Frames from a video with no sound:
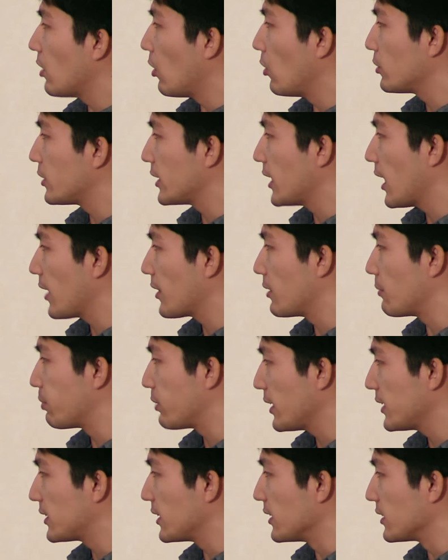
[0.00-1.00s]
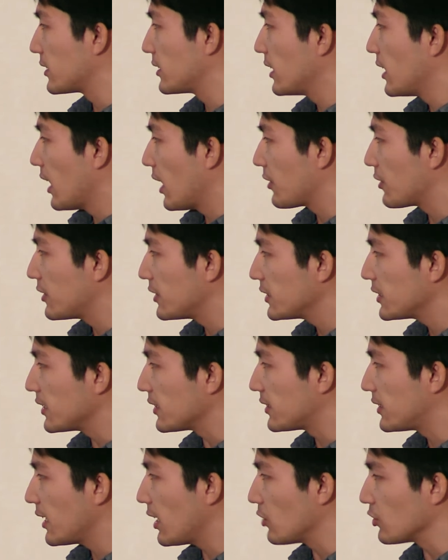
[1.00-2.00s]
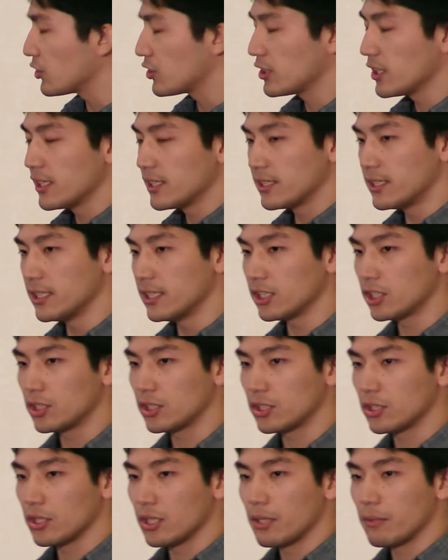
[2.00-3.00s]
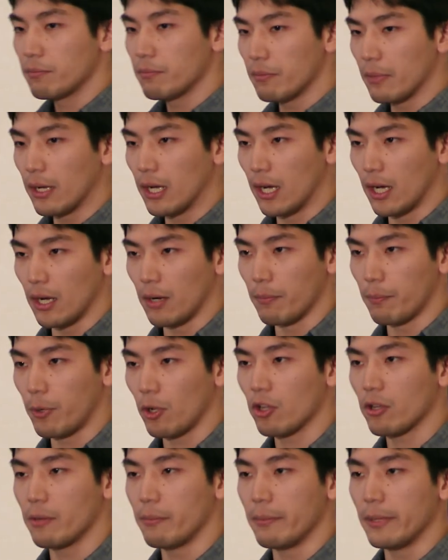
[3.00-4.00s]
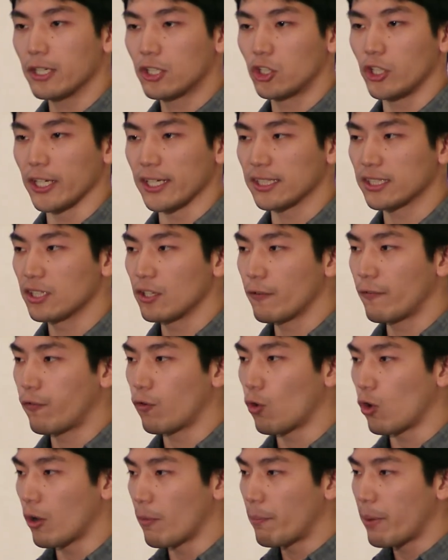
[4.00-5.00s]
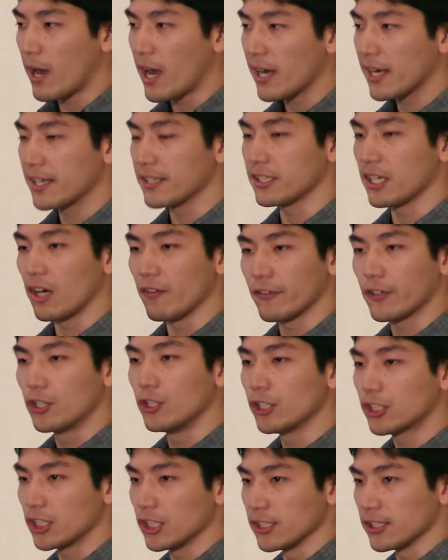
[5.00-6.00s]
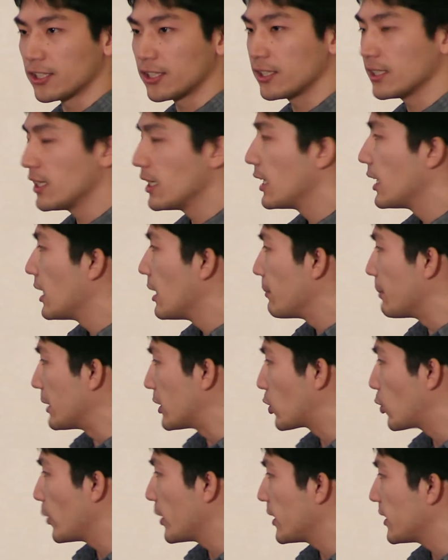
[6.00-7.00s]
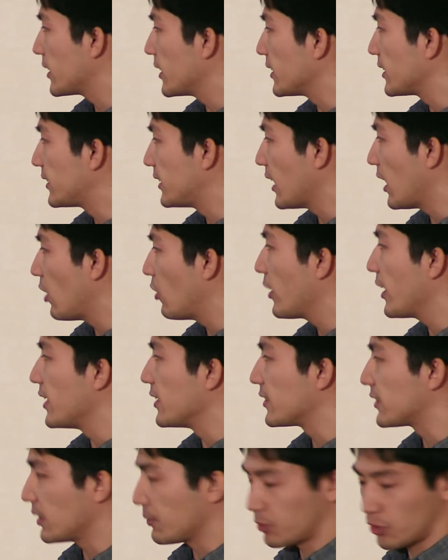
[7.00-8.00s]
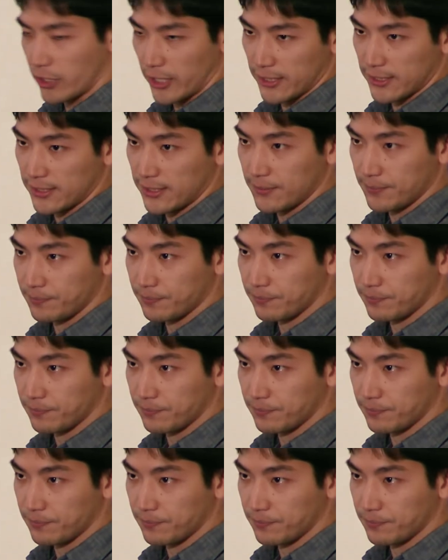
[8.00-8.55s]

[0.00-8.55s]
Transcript: all the other places, underneath the cells, this polymer matrix form pocket of cushions between the cell and substrate.